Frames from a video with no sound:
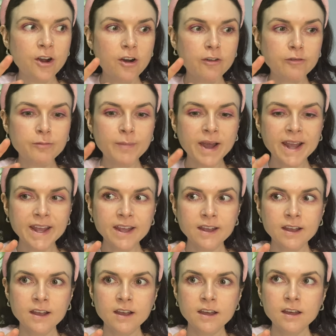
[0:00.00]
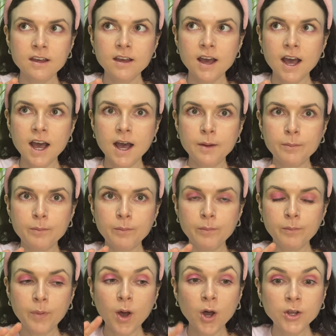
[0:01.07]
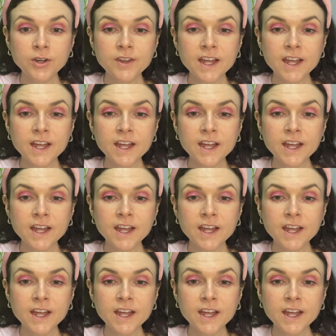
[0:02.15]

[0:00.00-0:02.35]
of my uh, pod